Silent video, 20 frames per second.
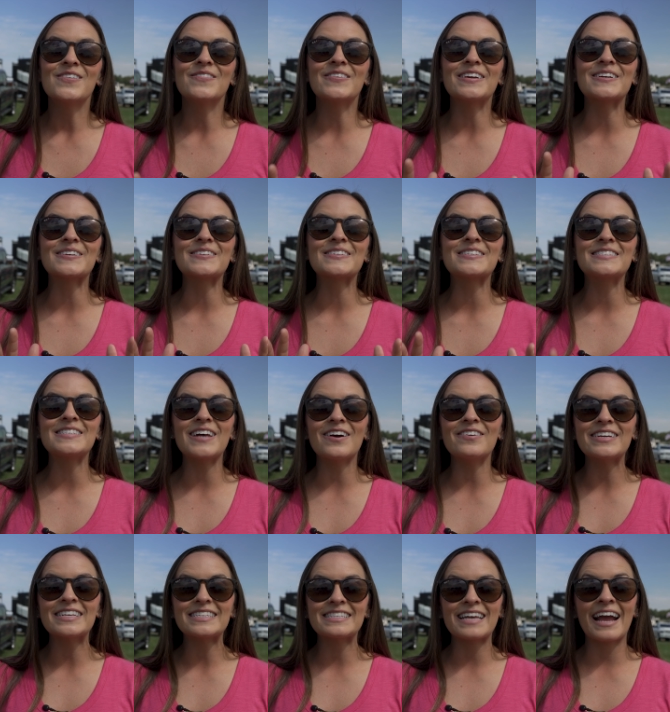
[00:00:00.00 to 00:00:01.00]
We are
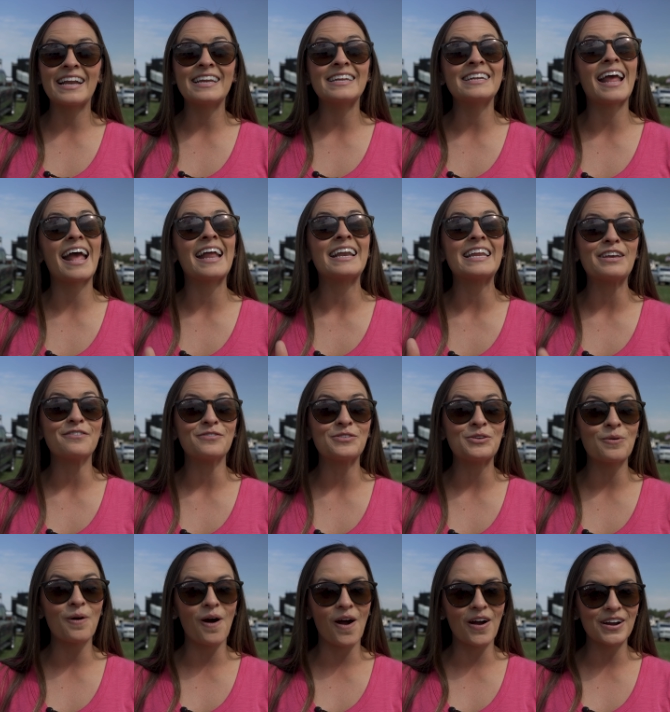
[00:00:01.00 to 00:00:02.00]
so excited, and if
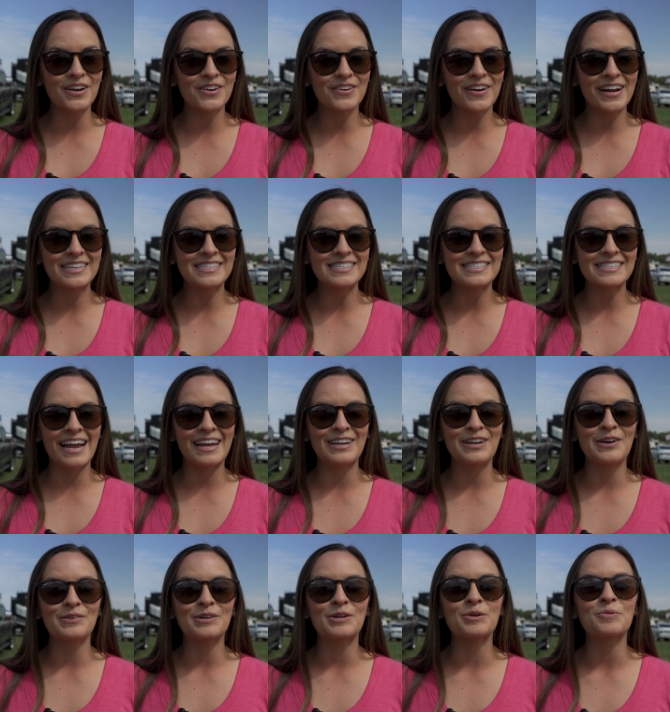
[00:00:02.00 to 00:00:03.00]
you are a Grand
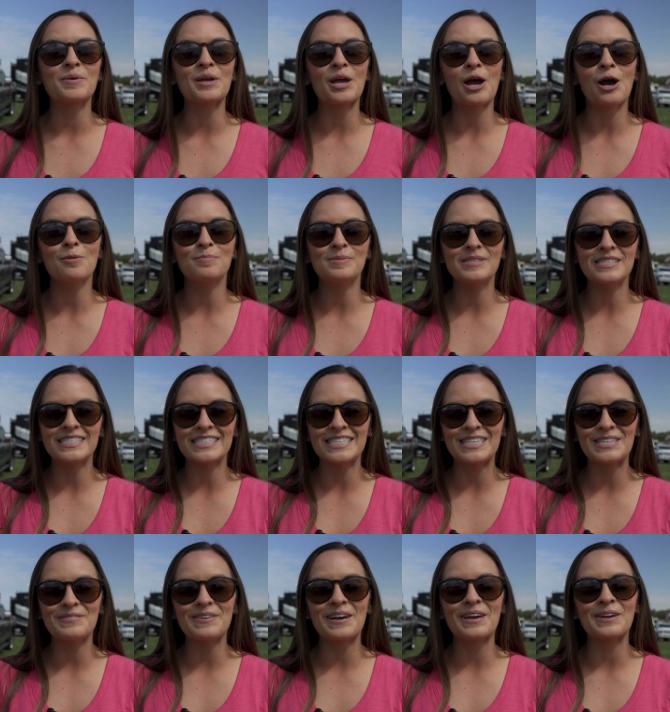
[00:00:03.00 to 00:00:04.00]
Design owner, we hope to
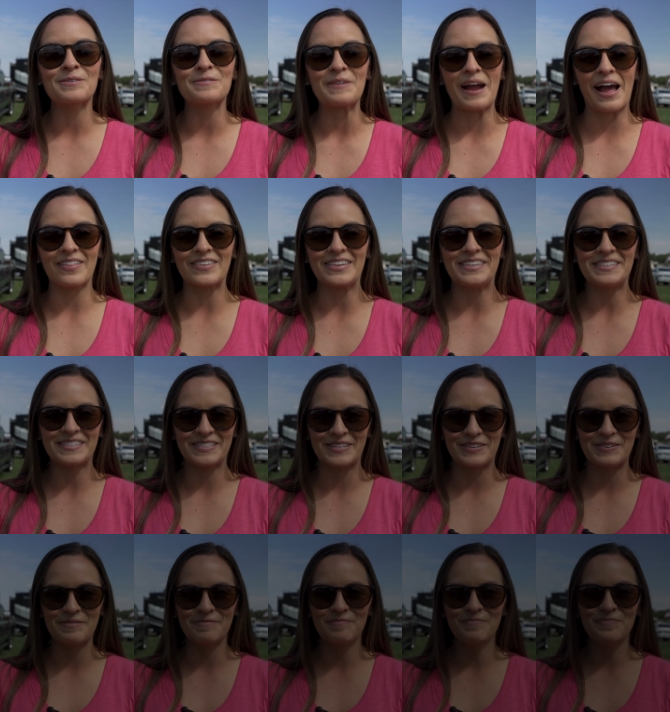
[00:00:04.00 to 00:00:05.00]
see you at a rally
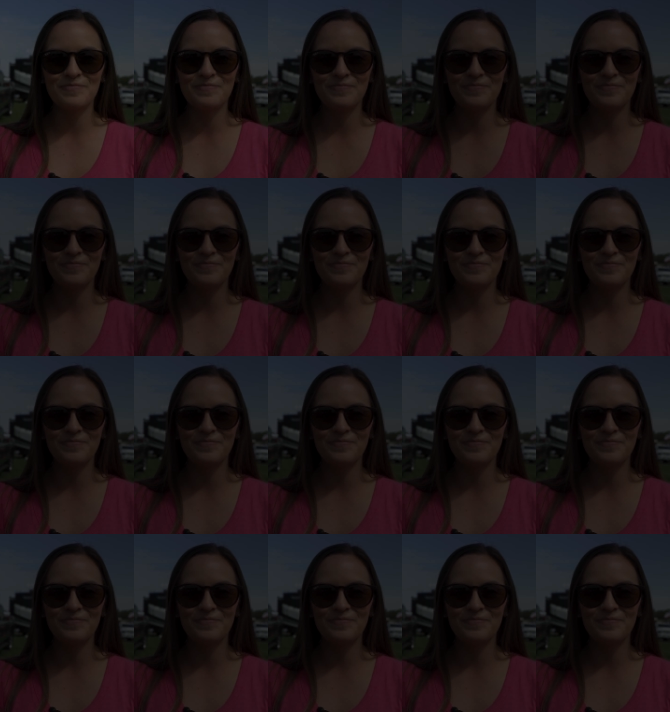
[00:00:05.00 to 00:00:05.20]
soon.